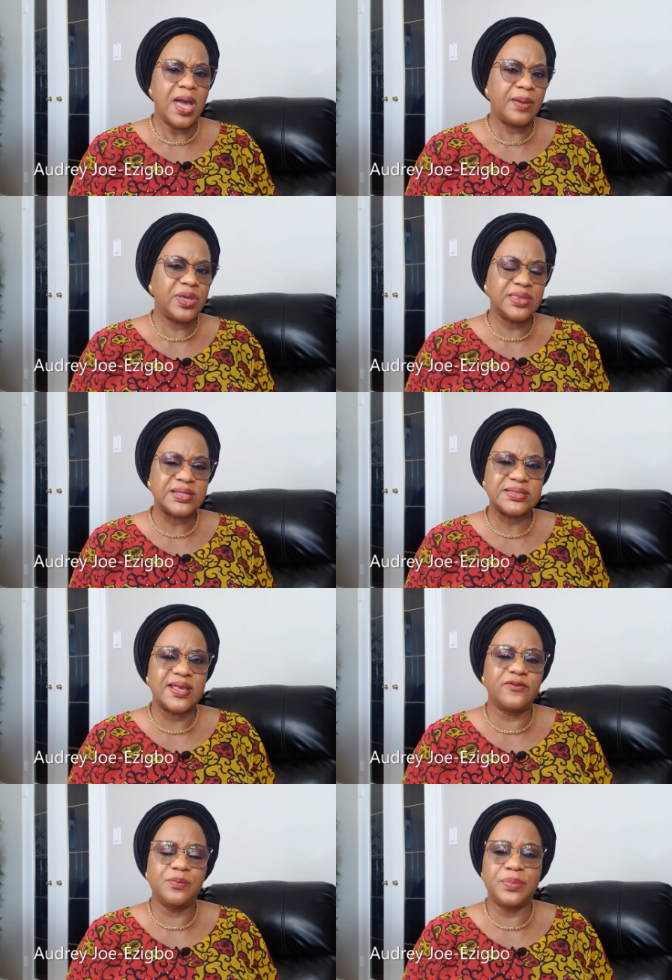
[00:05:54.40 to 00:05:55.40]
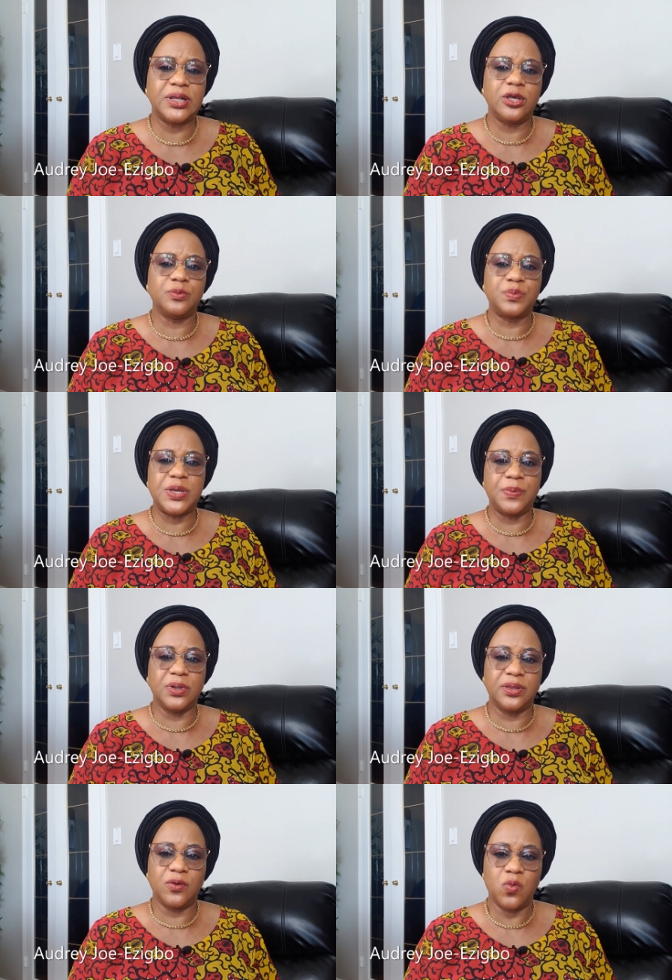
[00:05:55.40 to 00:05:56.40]
I mean, there's 7 billion people
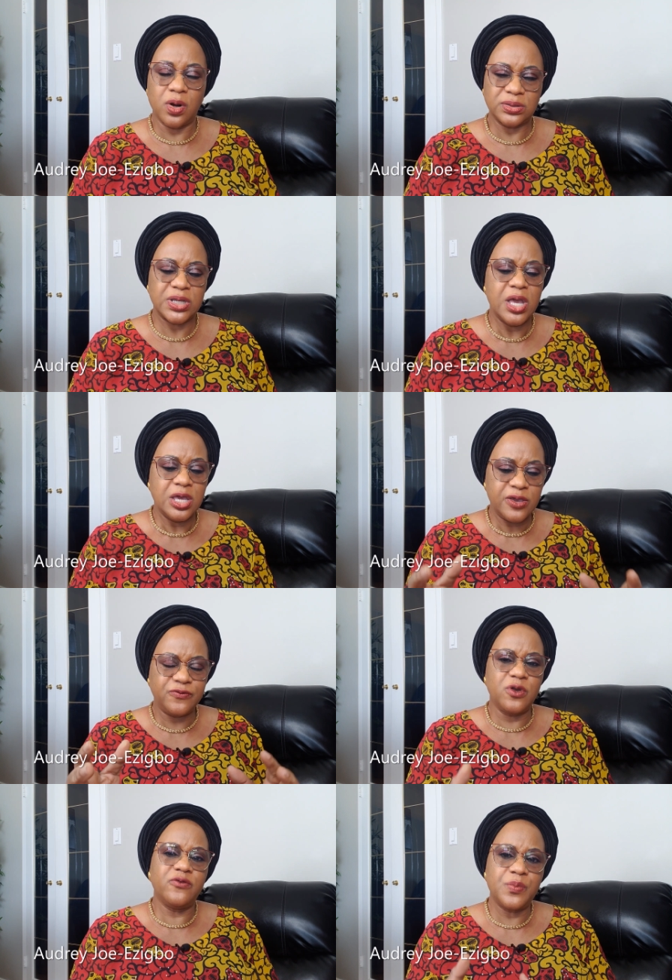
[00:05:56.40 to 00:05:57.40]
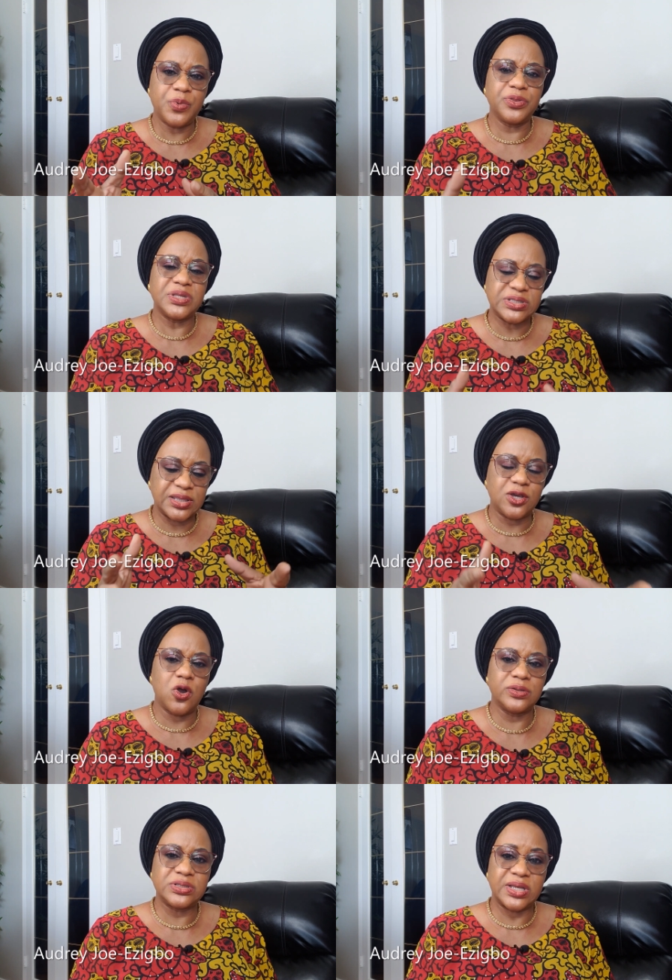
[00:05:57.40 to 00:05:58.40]
in the world. If you even put this in the
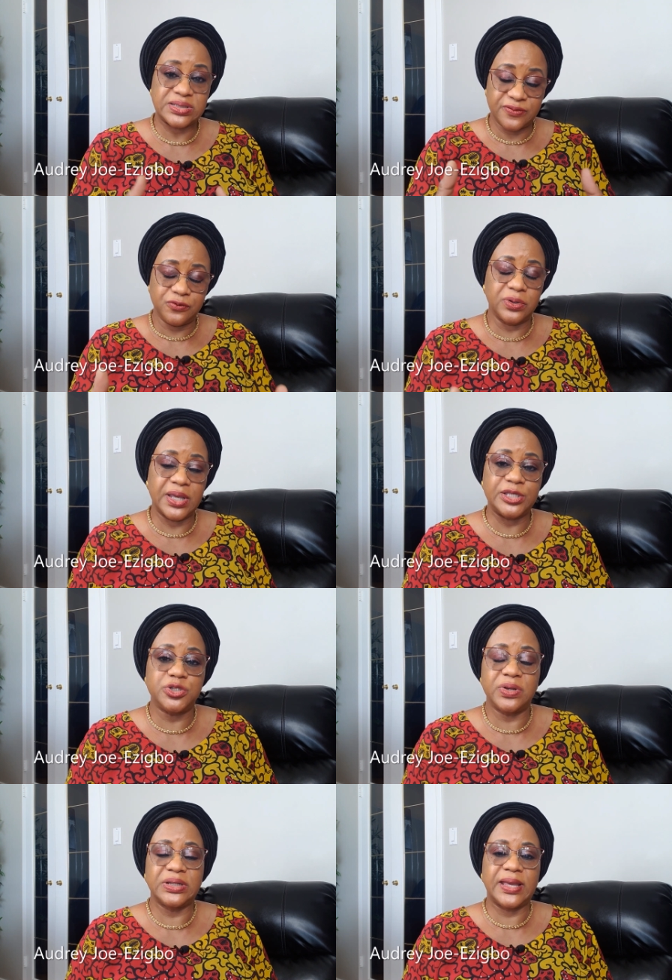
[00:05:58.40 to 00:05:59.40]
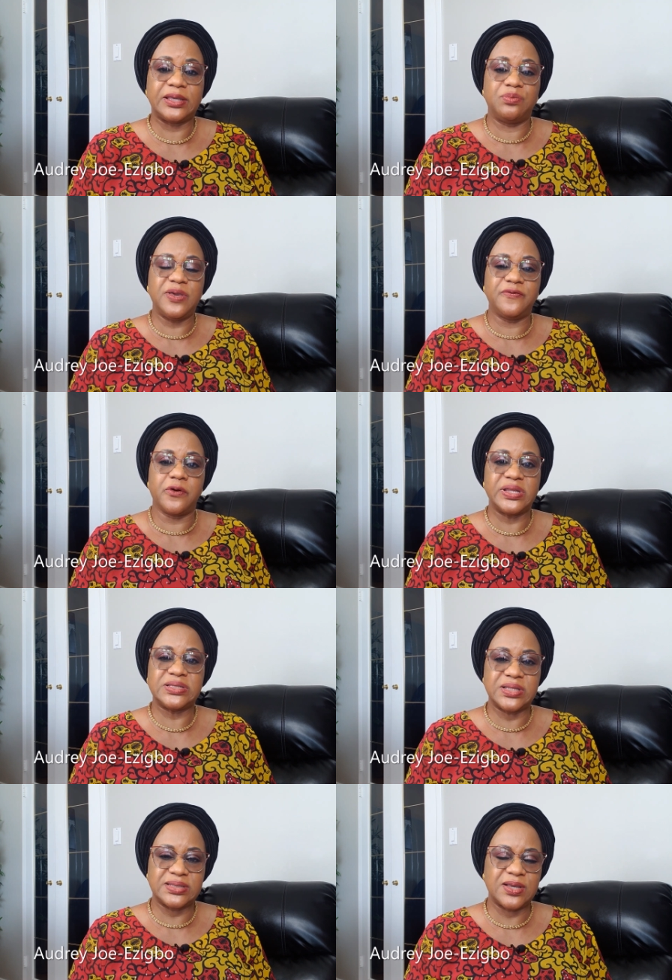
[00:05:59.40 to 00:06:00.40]
context, if you're Nigerian like me, for
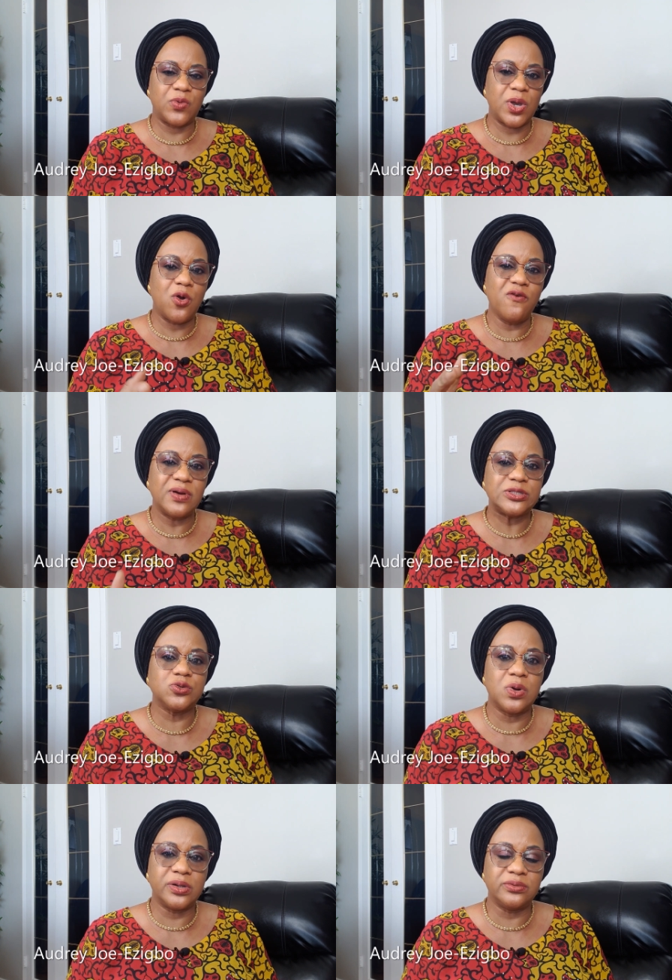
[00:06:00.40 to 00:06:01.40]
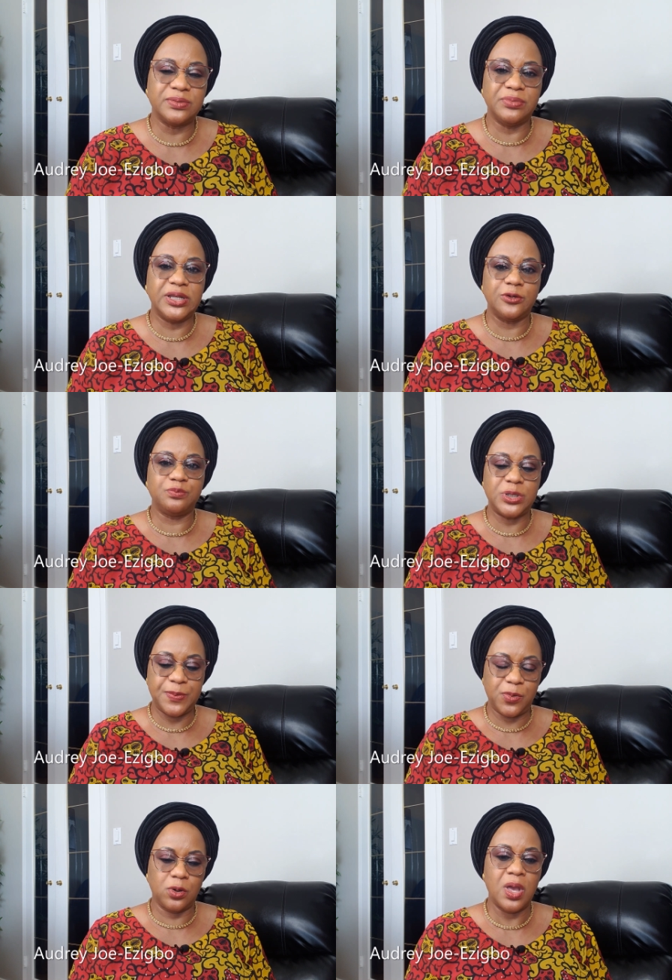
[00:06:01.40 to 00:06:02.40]
instance, and we're over 200 million
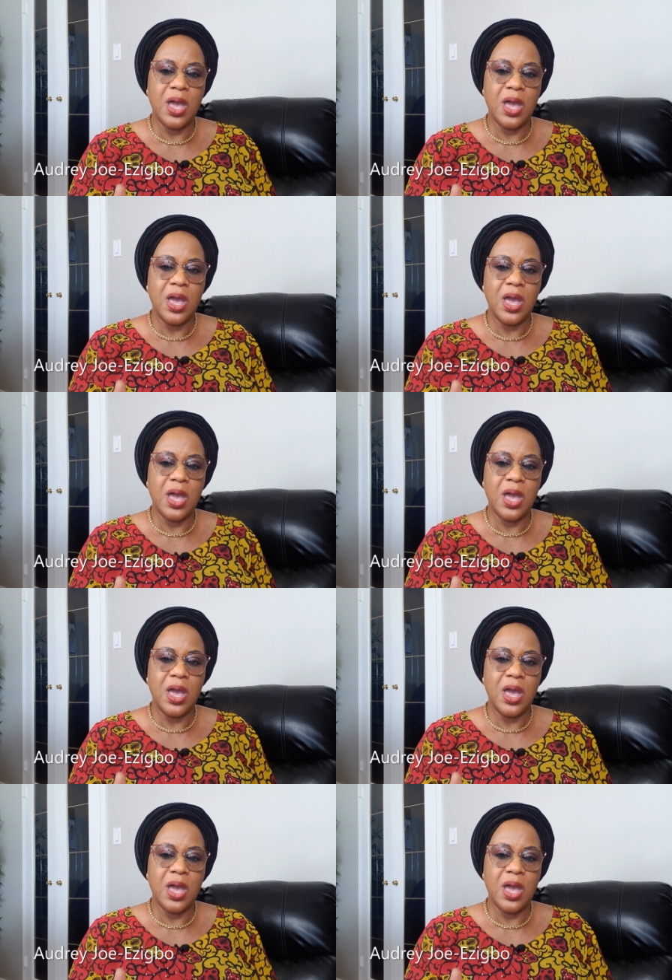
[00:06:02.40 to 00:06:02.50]
people,